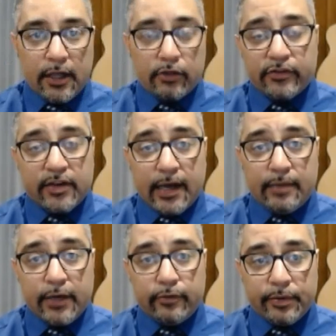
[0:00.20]
And so for the
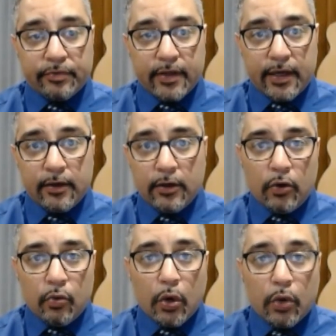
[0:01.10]
time being, when people say,
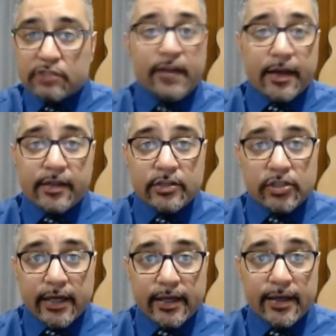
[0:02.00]
well, which
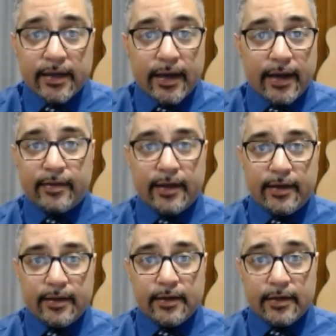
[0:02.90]
vaccine should I get? I'd
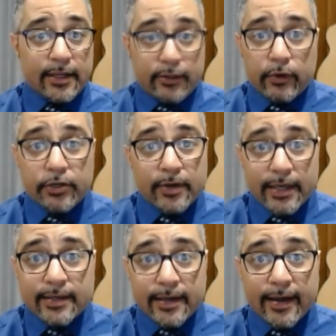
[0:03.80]
say, get the one you
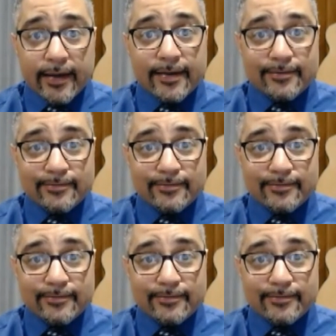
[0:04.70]
can get today.